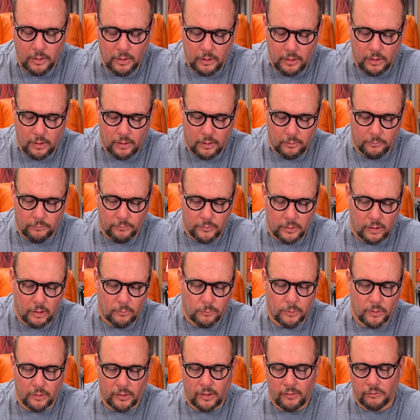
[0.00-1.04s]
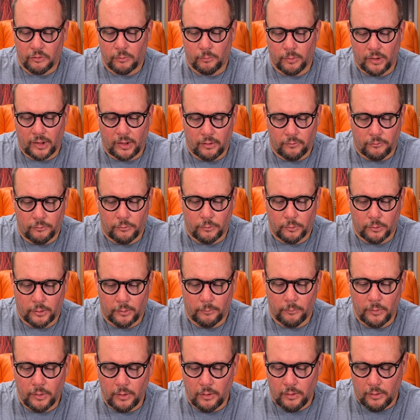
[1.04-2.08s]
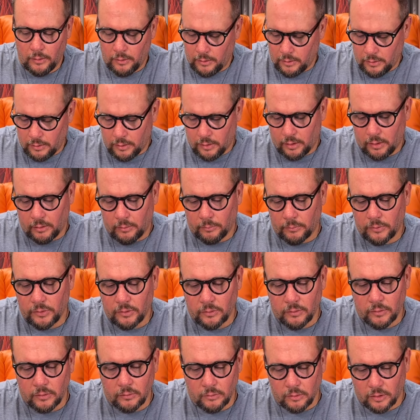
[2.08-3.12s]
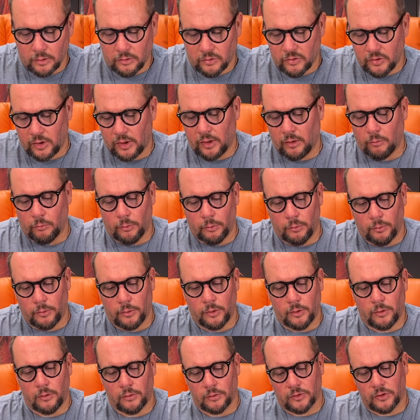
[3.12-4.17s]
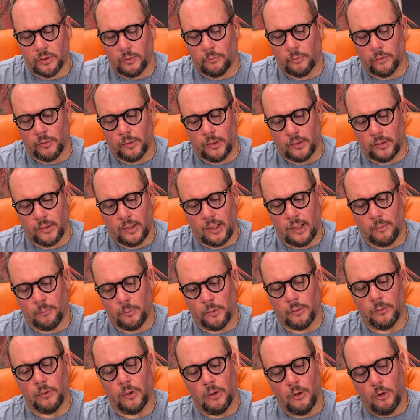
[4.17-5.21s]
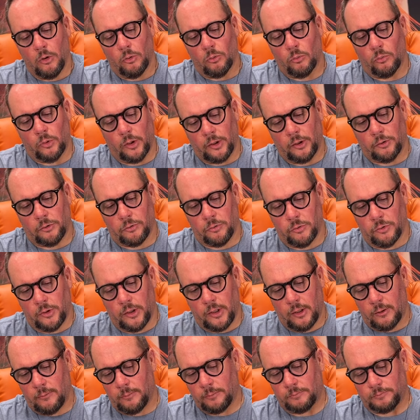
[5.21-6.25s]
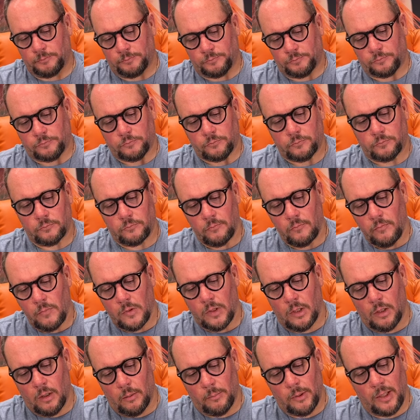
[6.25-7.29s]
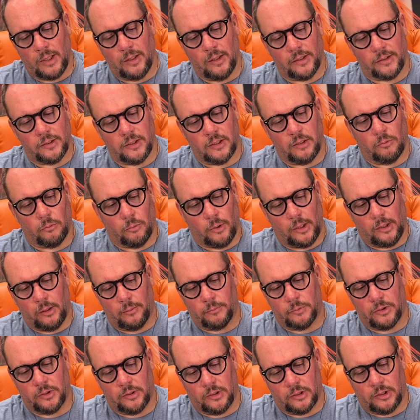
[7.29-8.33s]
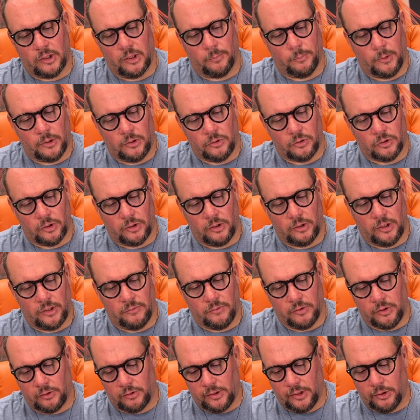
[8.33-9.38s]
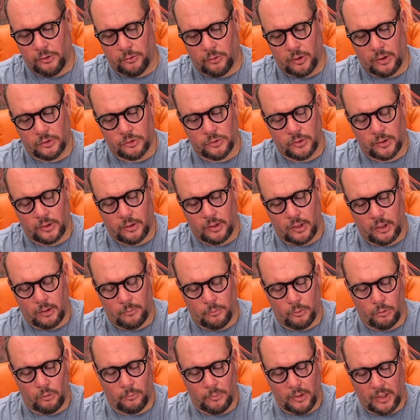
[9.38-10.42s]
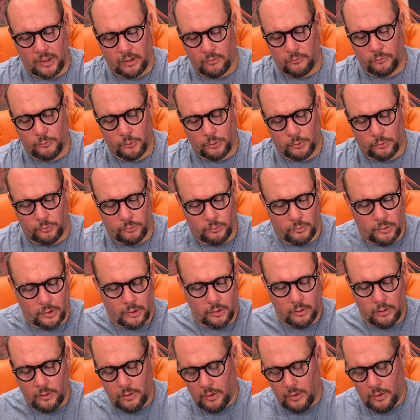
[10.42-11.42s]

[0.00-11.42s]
I'll probably have to buy it for him. I was going to say I ruined it or something like that, but run it through there. I like to get right up to the tip. I usually leave the leader on so I can kind of pull it back and forth through there.